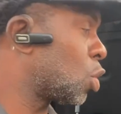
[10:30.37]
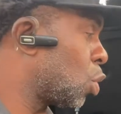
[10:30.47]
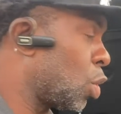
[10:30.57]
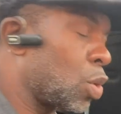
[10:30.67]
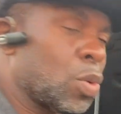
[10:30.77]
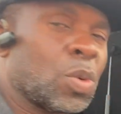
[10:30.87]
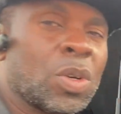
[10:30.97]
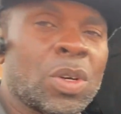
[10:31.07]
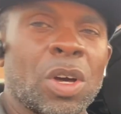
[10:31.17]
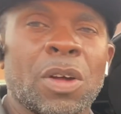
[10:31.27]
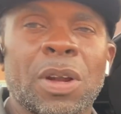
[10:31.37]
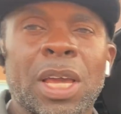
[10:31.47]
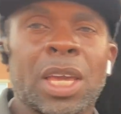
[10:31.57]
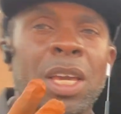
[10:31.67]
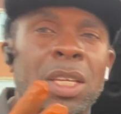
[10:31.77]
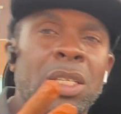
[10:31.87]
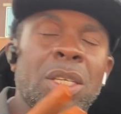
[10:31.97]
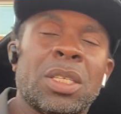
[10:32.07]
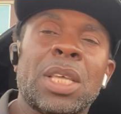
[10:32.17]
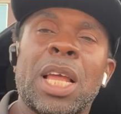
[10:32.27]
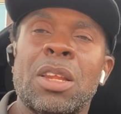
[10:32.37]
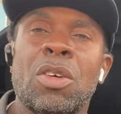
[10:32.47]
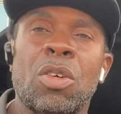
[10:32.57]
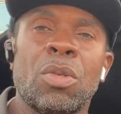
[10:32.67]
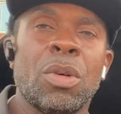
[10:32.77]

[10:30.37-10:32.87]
to you. All right, KG, sign up.